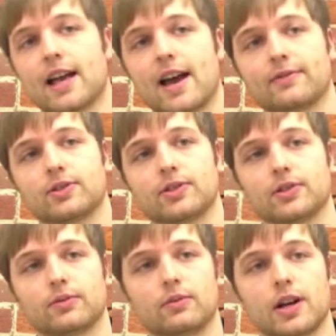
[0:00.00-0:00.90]
have
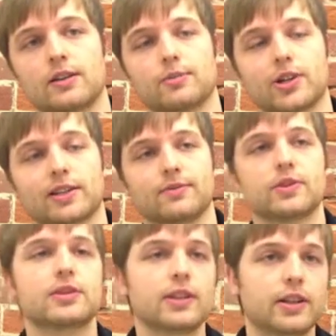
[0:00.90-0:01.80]
to write in
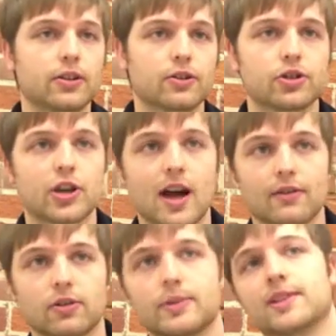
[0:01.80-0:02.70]
Objective-C or
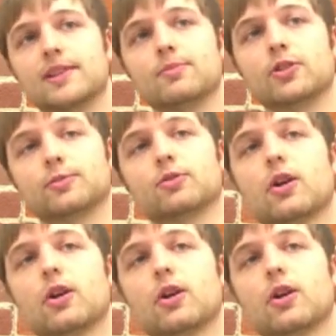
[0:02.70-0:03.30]
Java or maintain multiple